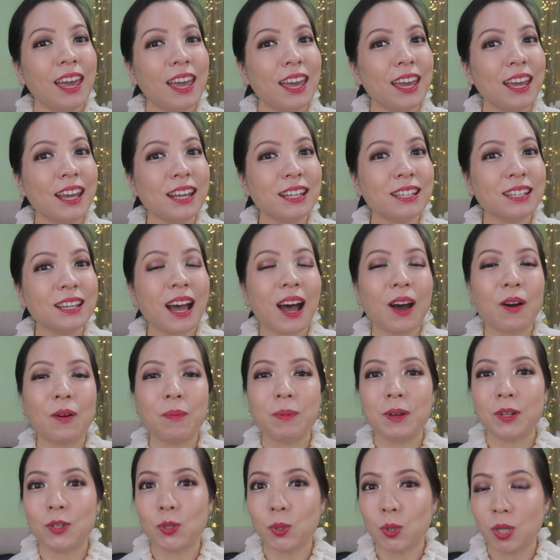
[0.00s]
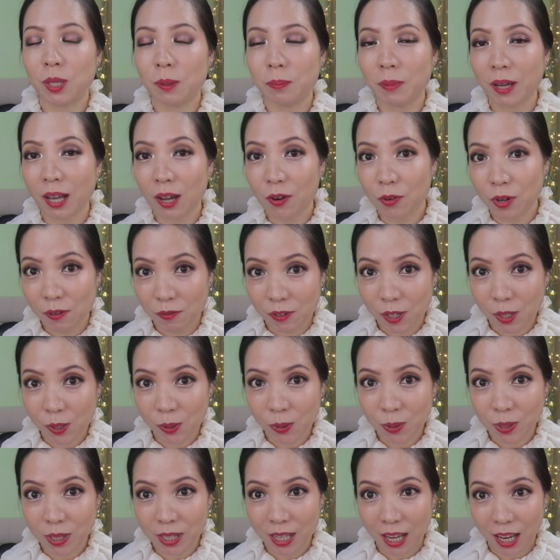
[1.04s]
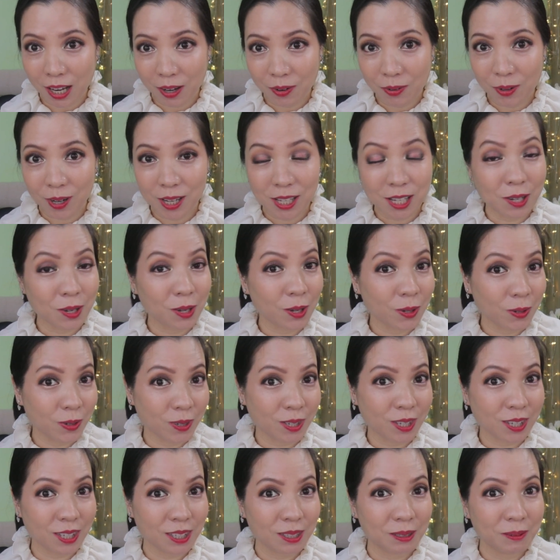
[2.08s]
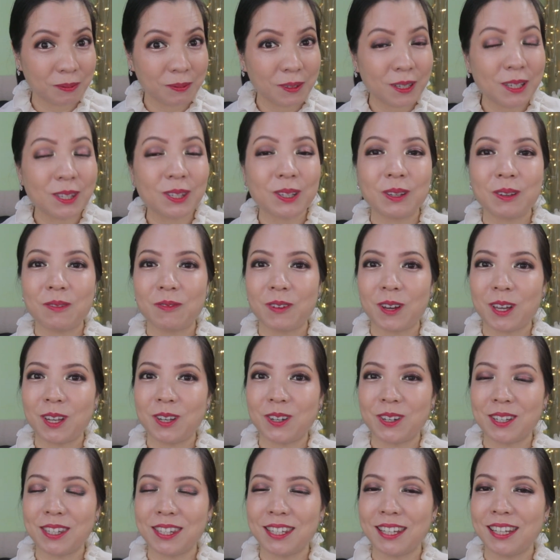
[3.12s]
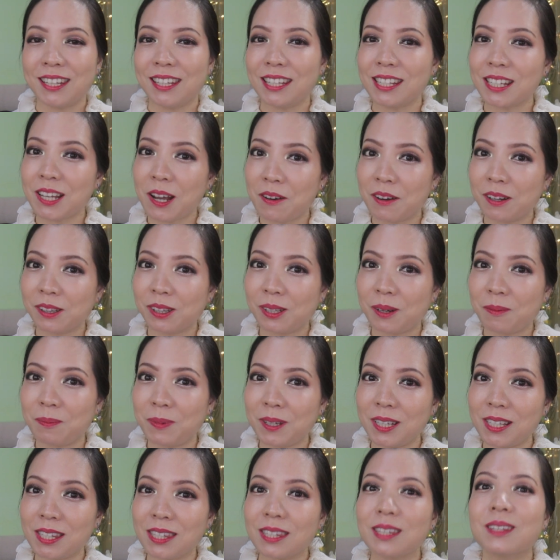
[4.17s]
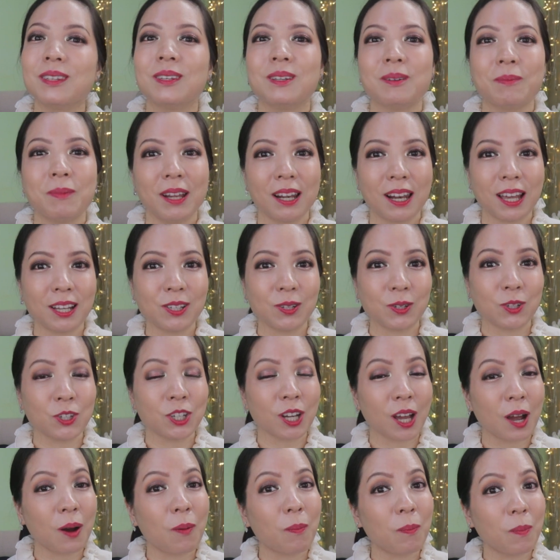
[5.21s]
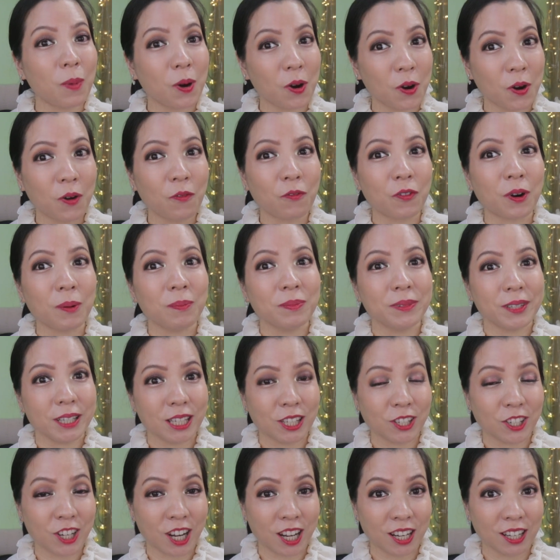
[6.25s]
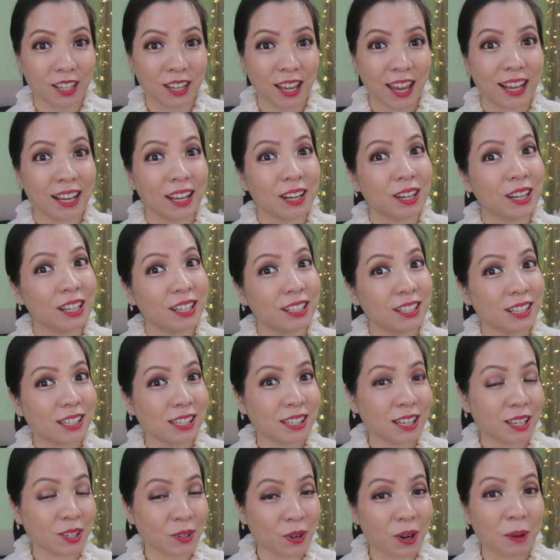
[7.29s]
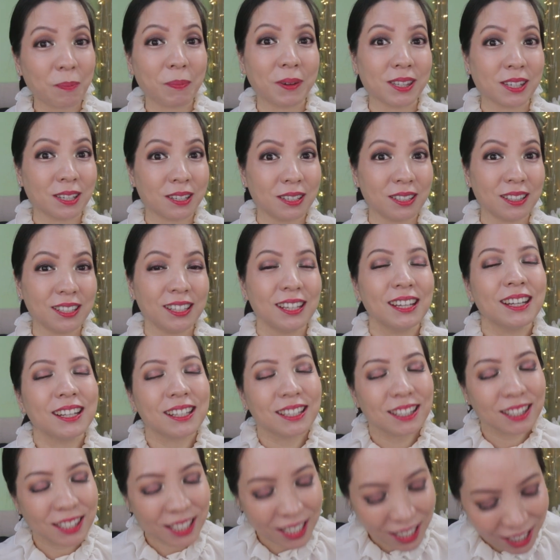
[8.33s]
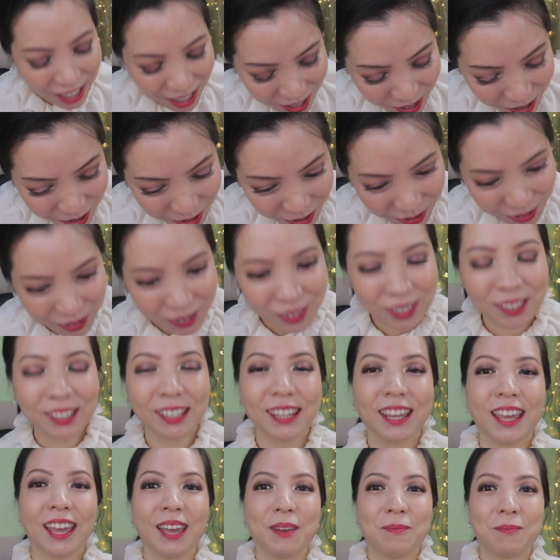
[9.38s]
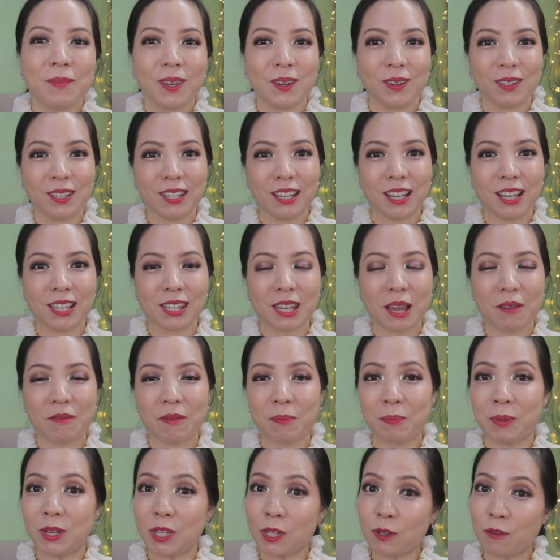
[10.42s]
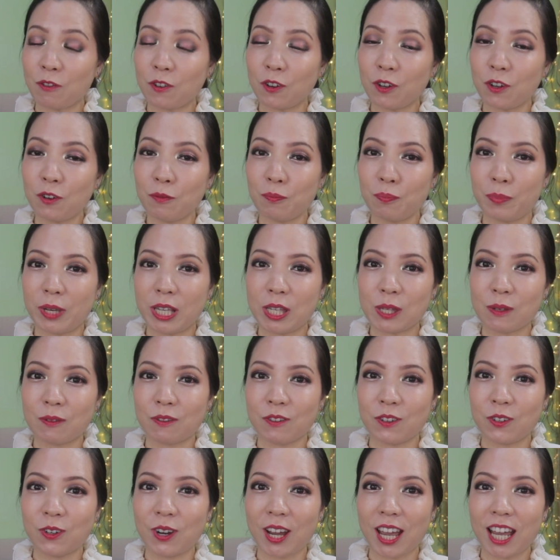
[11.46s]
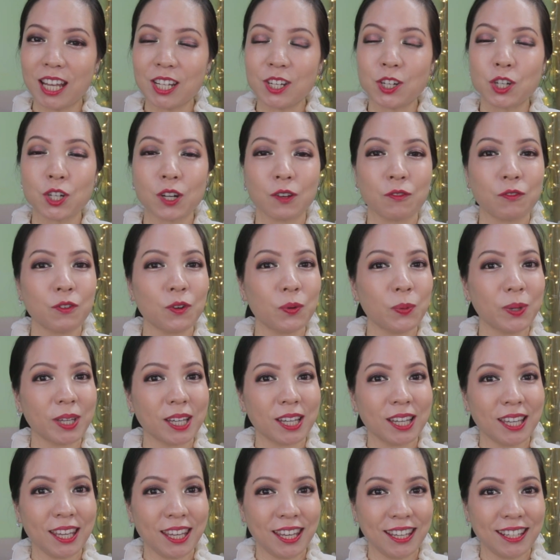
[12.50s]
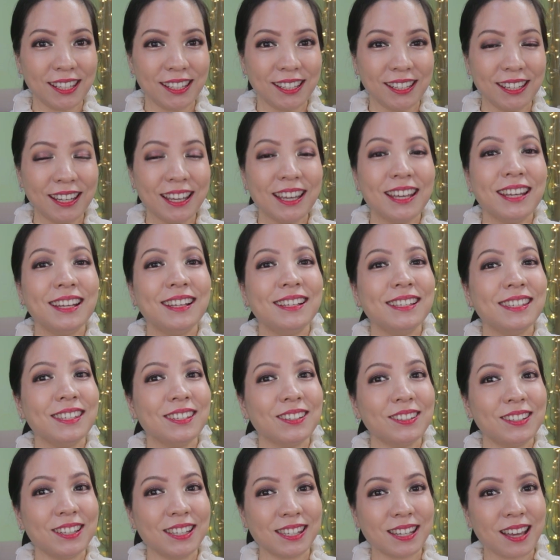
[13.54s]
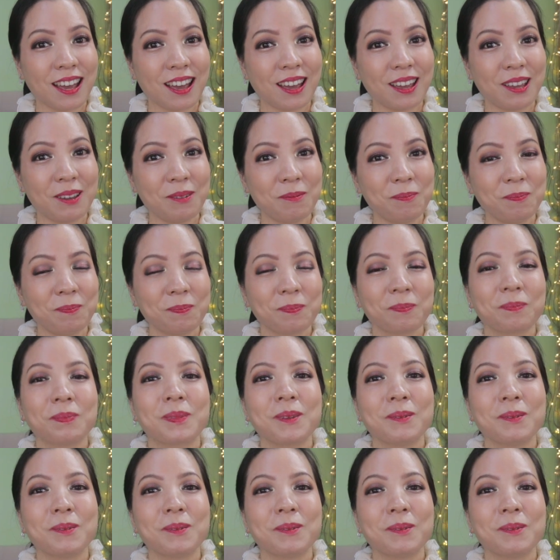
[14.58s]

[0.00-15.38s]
And I'll be doing makeup reviews and creating looks. So if you're interested in these kind of topics, you may like to check out more from this channel and click the subscribe button. Thank you! May you dears have a peaceful, blissful and joyful week ahead. See you next time.